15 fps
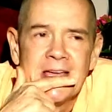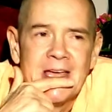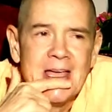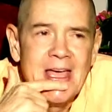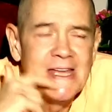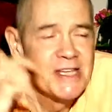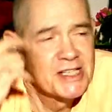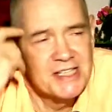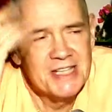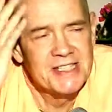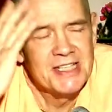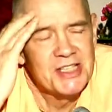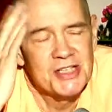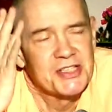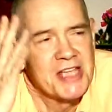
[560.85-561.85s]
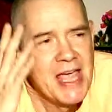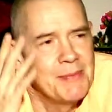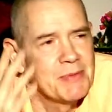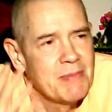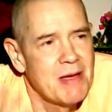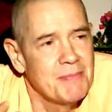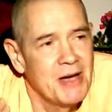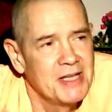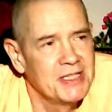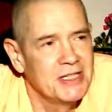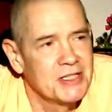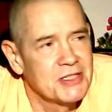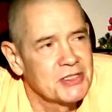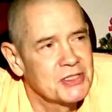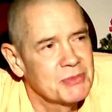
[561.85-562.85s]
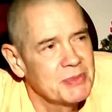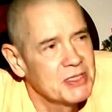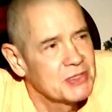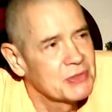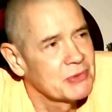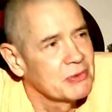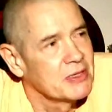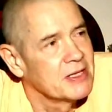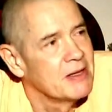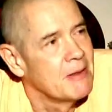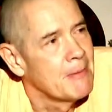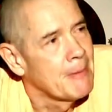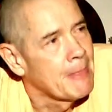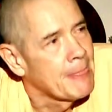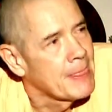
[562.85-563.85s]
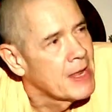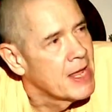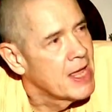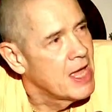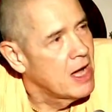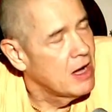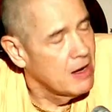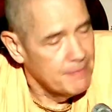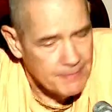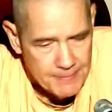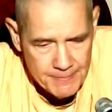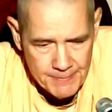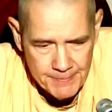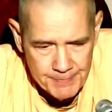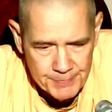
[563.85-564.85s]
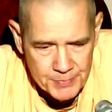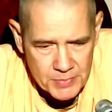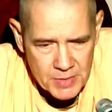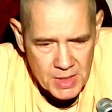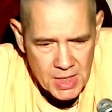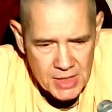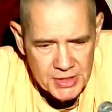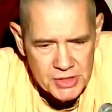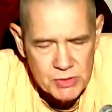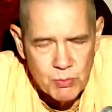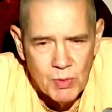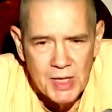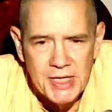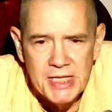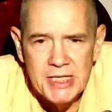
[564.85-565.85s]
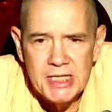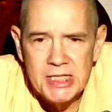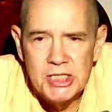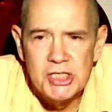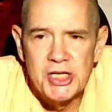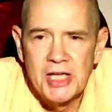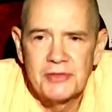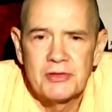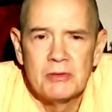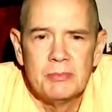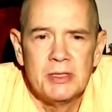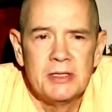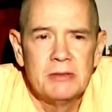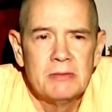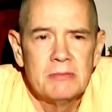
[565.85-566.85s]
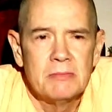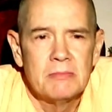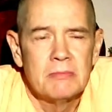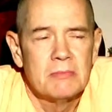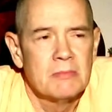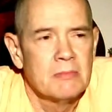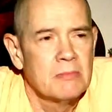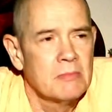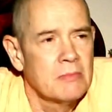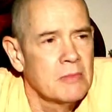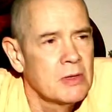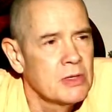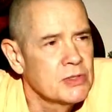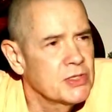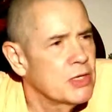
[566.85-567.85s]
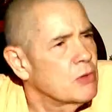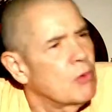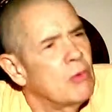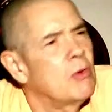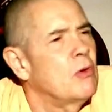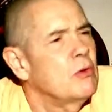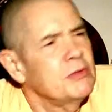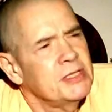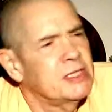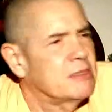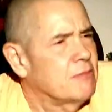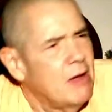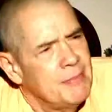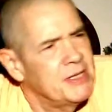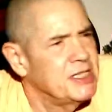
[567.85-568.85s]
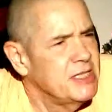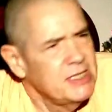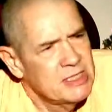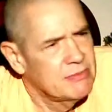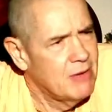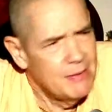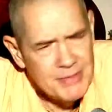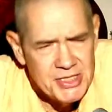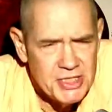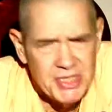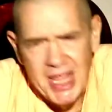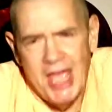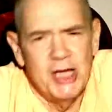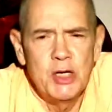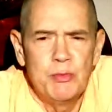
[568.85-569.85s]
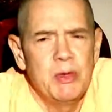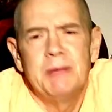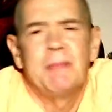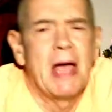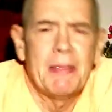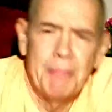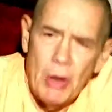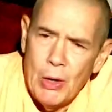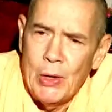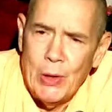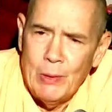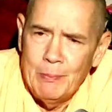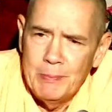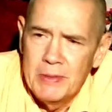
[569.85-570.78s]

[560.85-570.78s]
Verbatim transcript: And just because it just came to my mind, and it's a sweet story. Um, this one Indian gentleman said, Oh, Swamiji, Swamiji, can you read my palm?